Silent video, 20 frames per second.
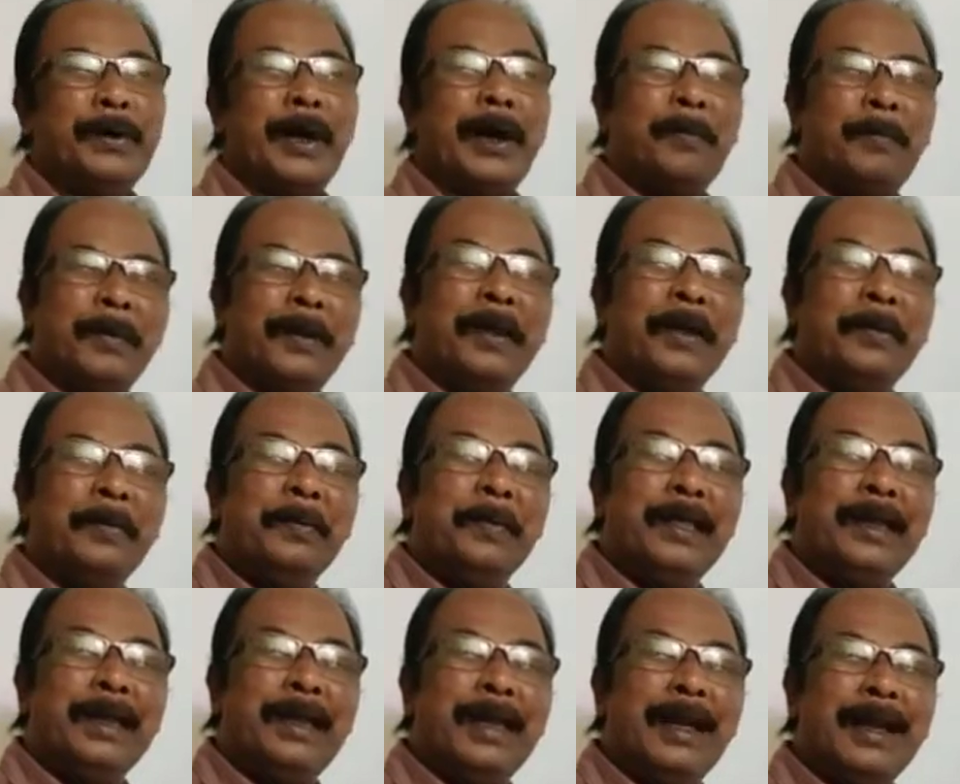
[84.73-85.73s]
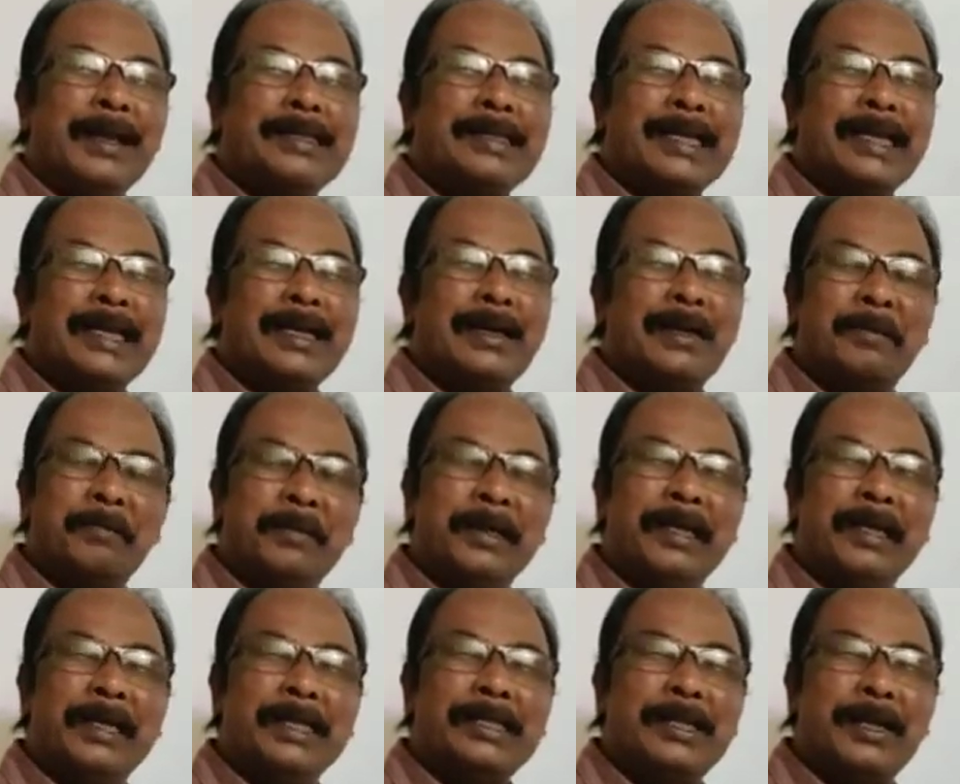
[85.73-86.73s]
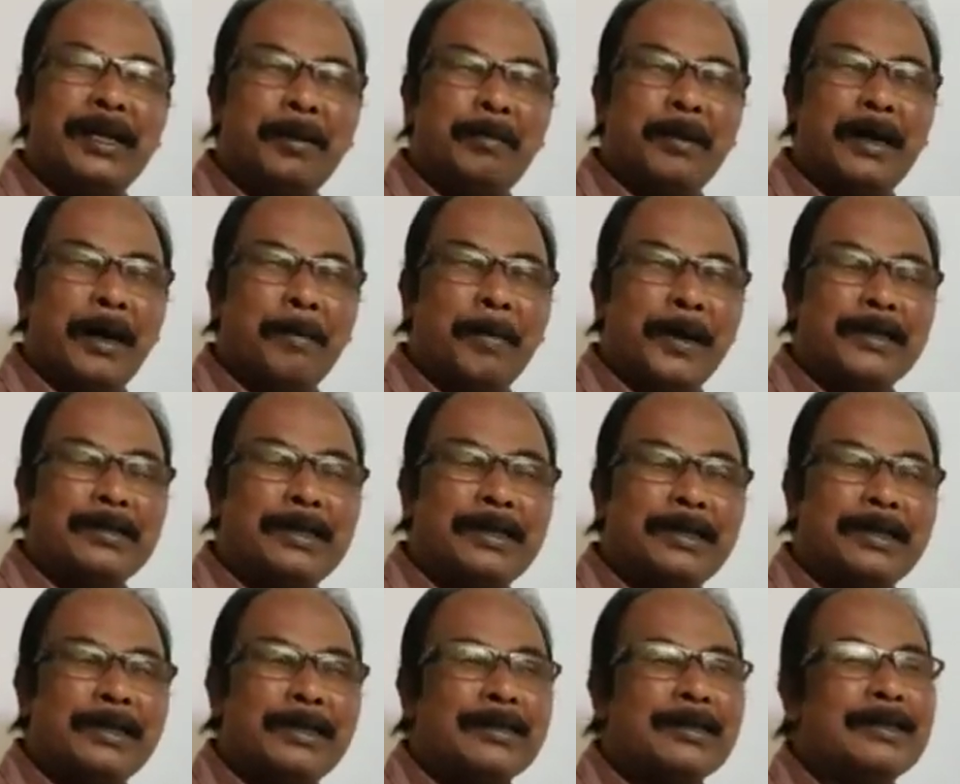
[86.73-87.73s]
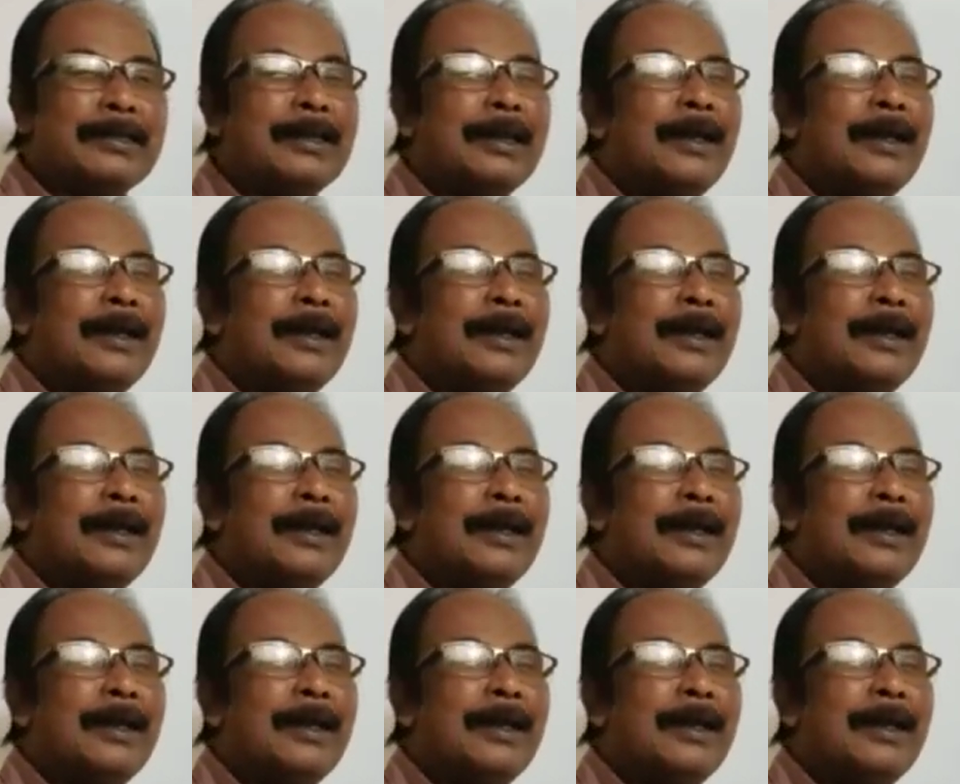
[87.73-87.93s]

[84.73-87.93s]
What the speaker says: of numericals on combination of capacitors,